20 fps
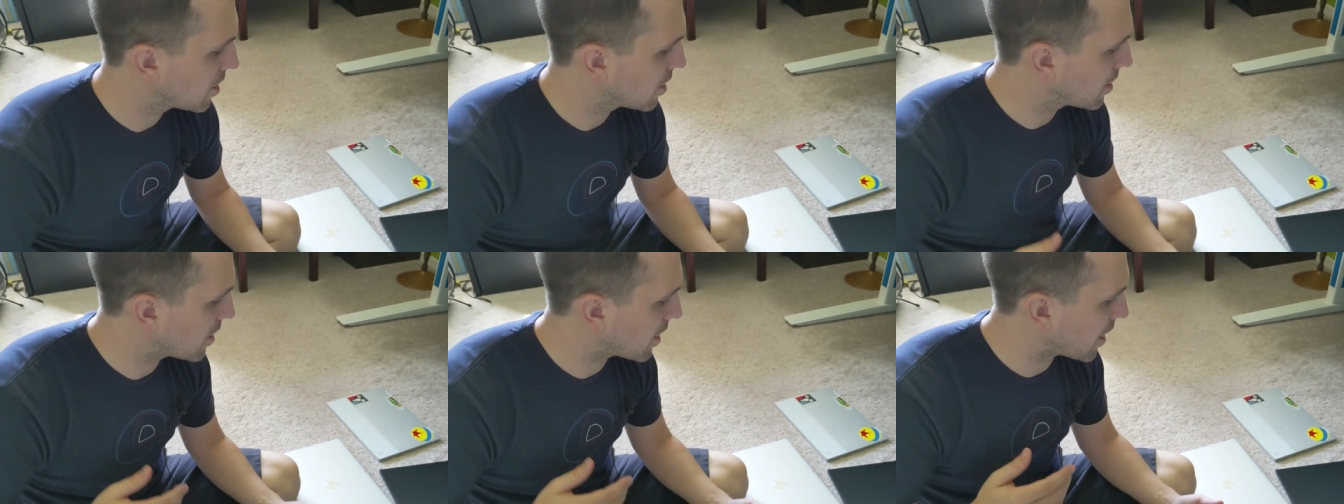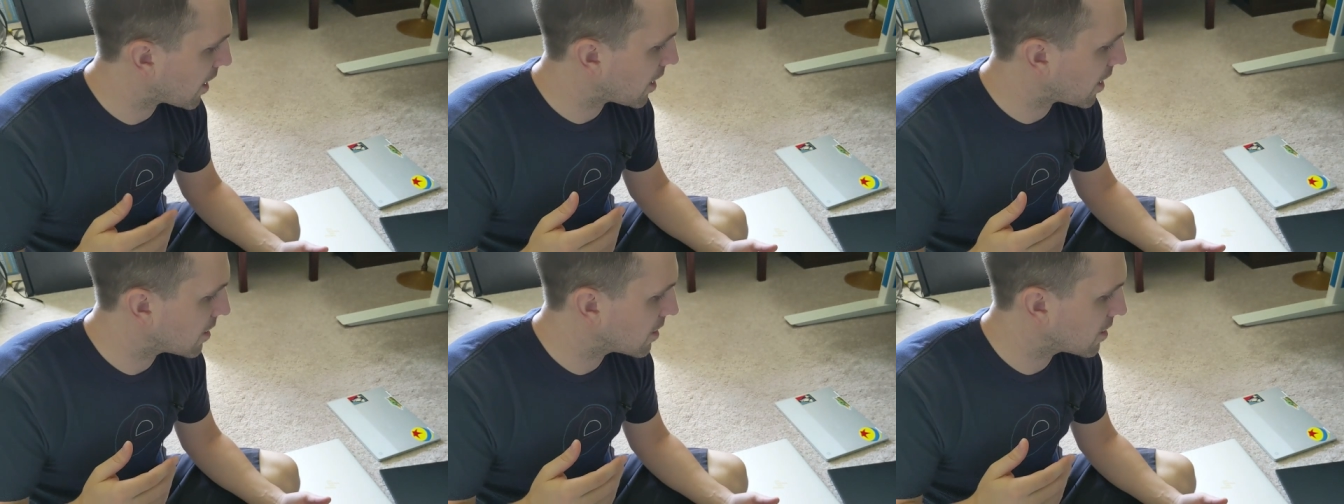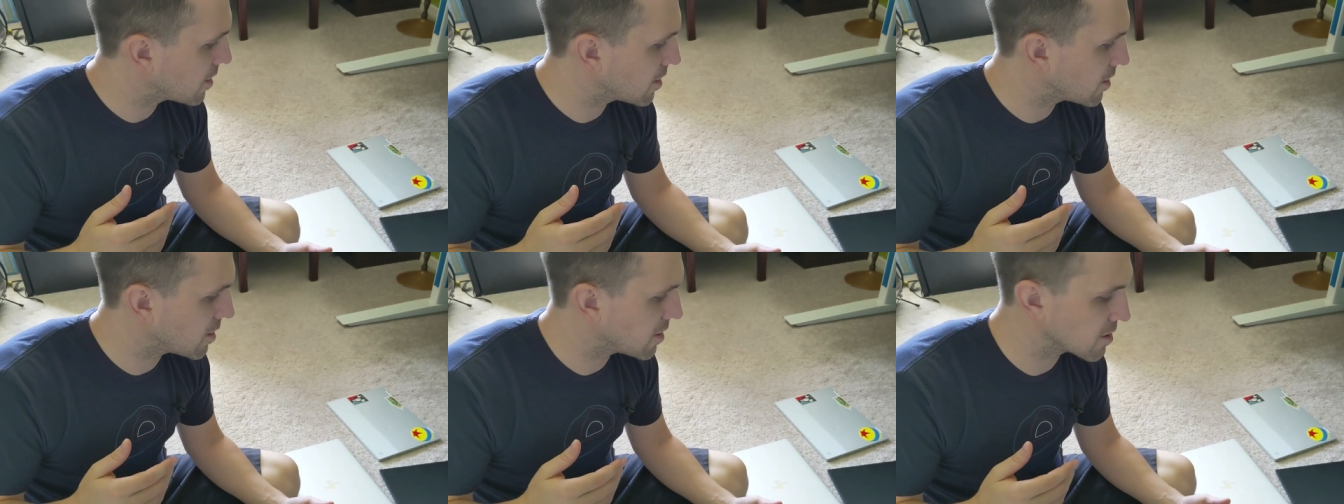that
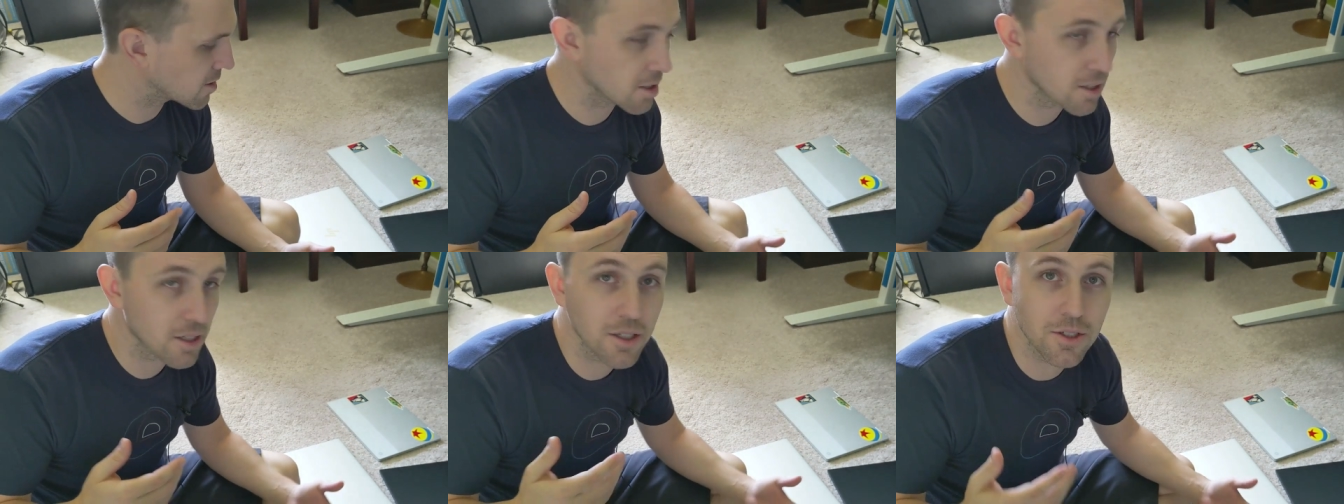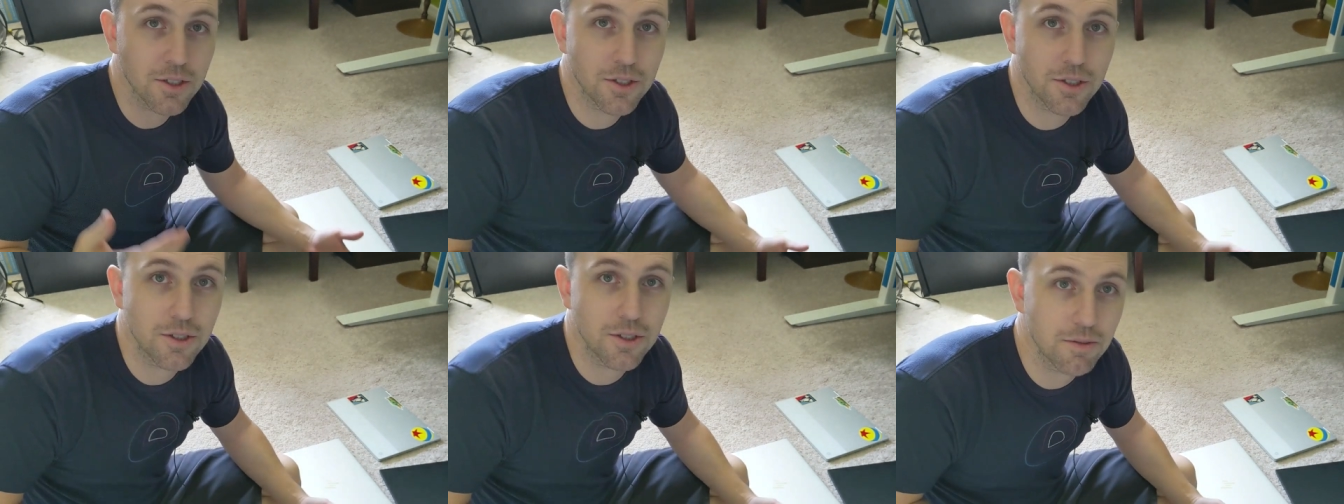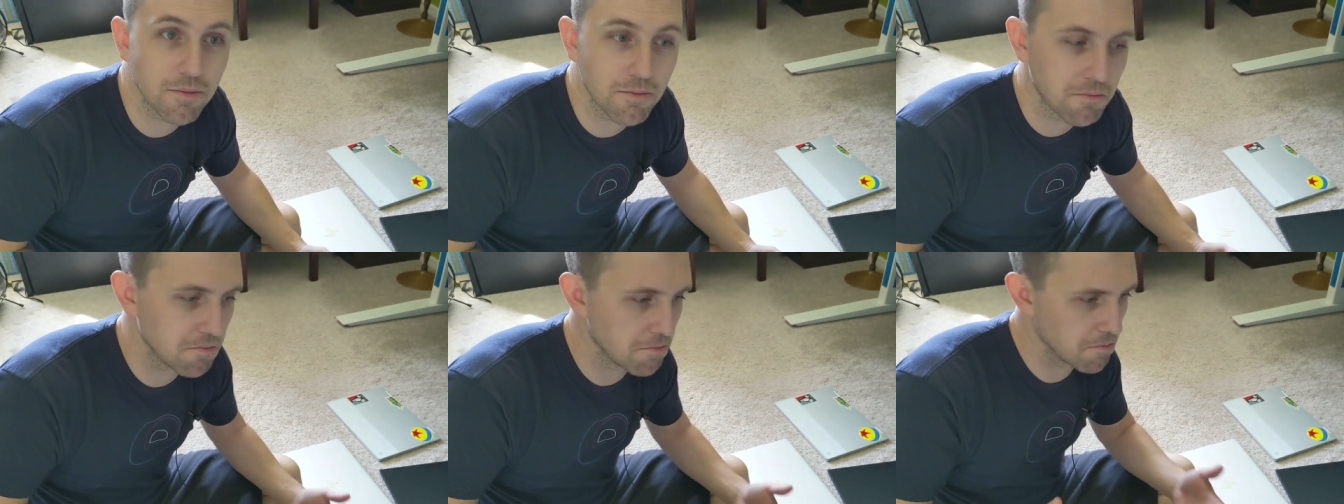is going to
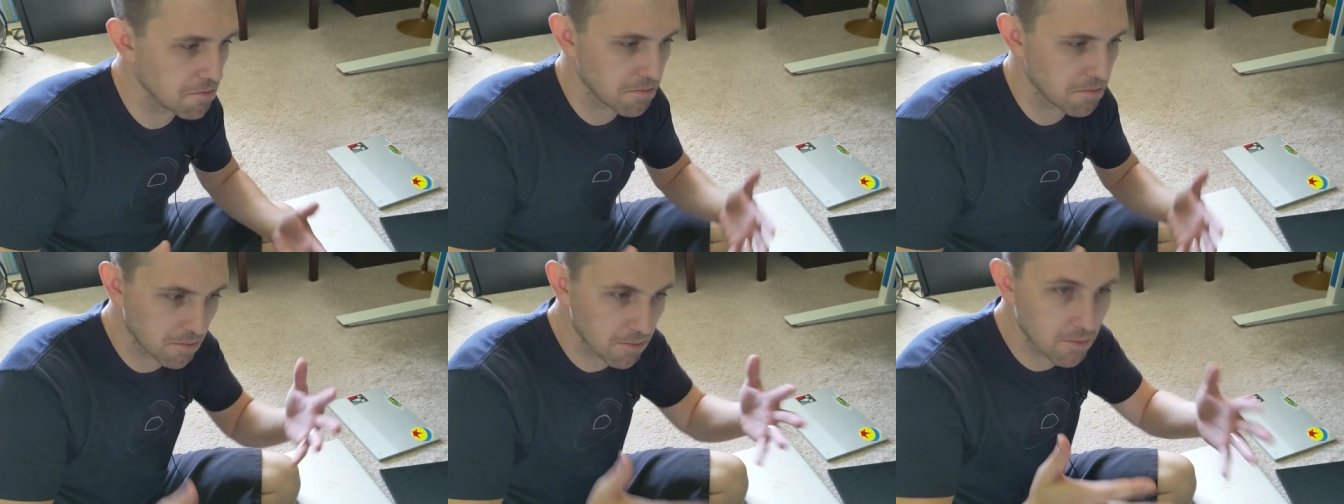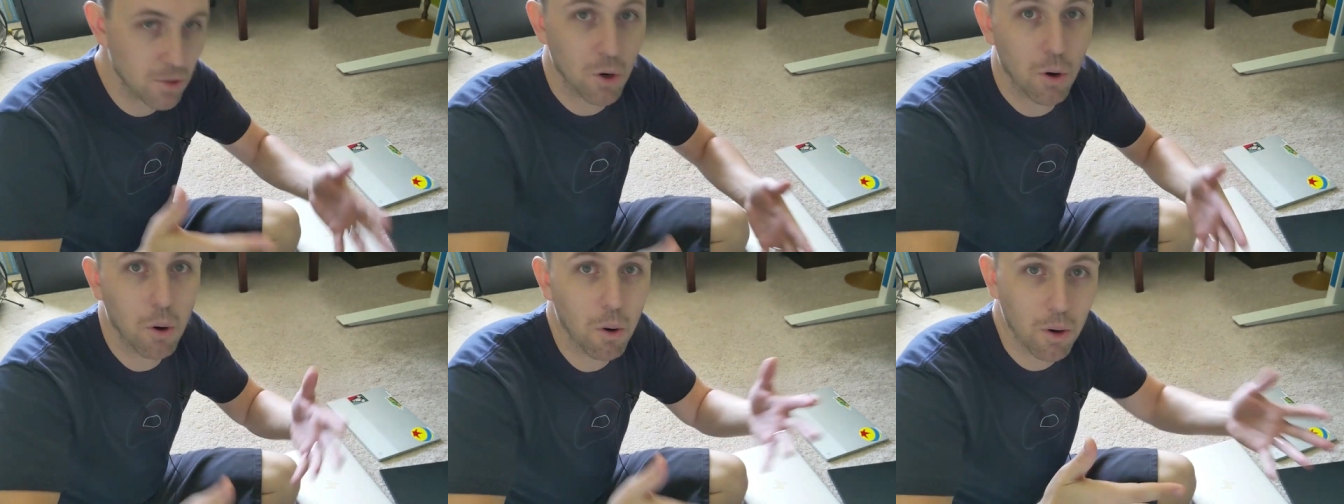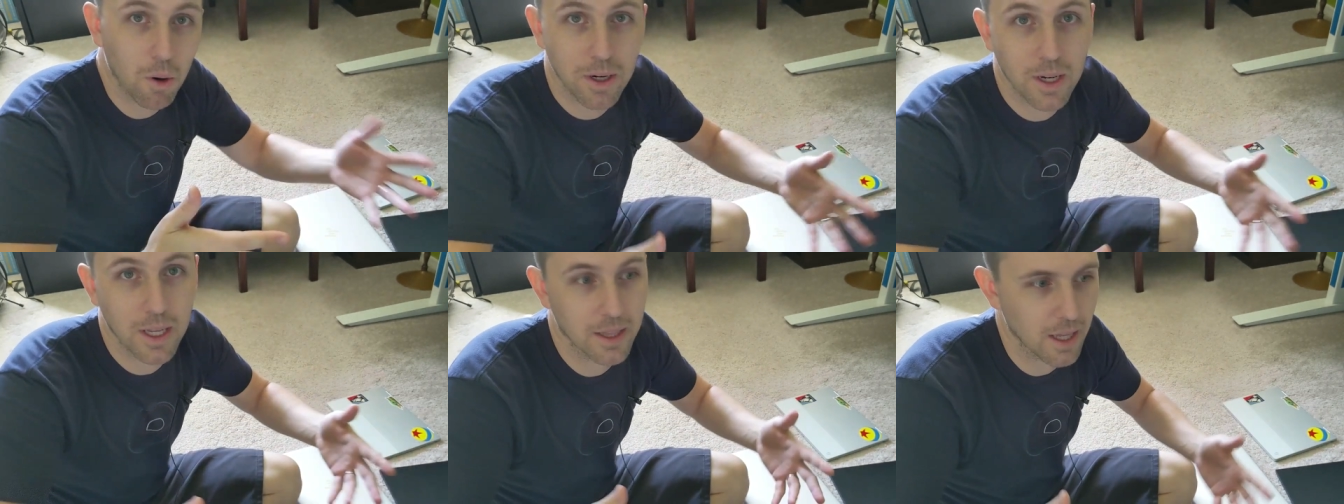
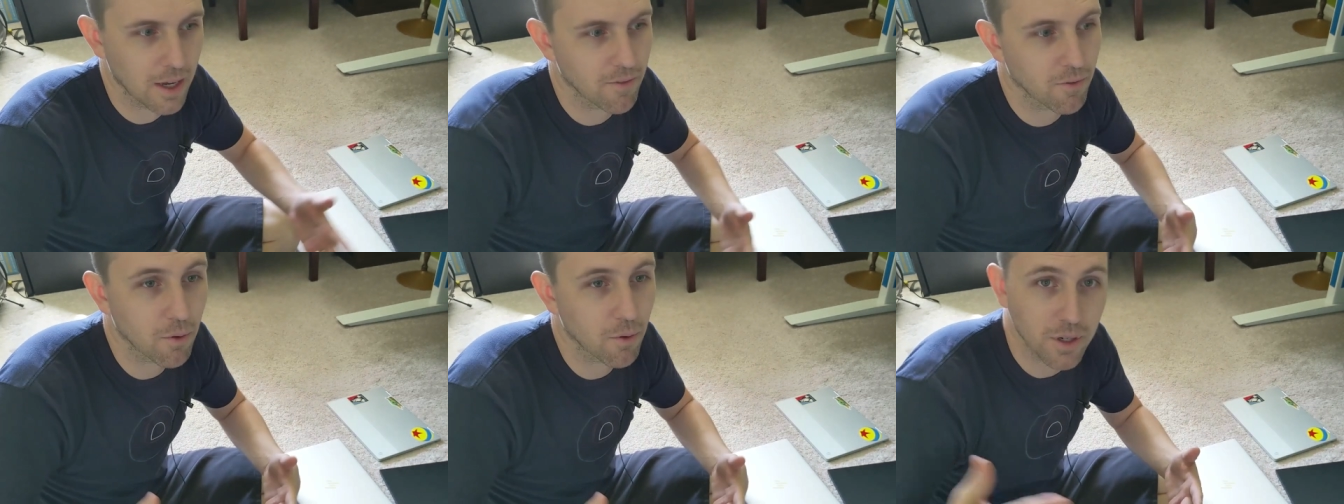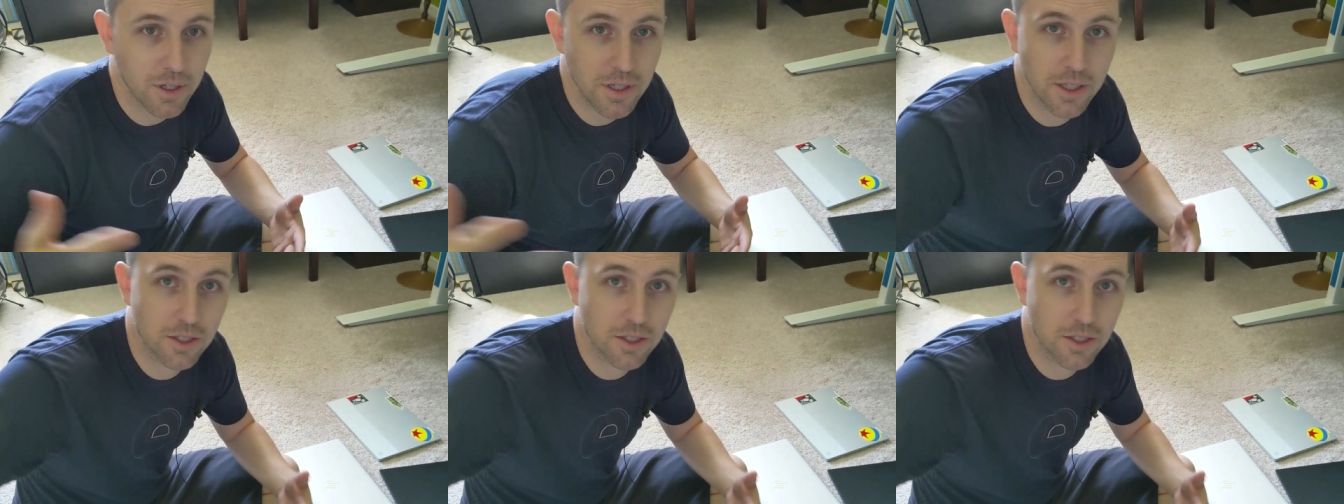coordinate that for us.